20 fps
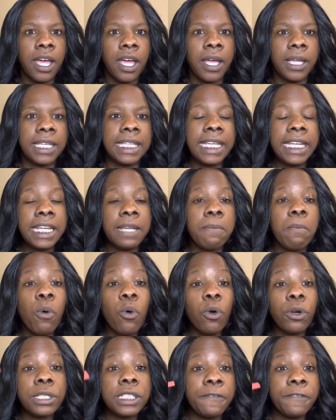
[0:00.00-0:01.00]
getting
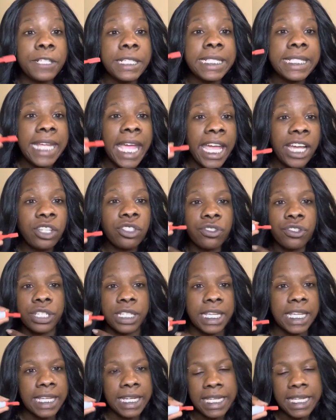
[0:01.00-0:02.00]
more different textures
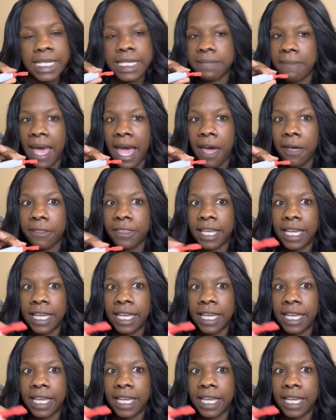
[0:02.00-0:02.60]
in his mouth,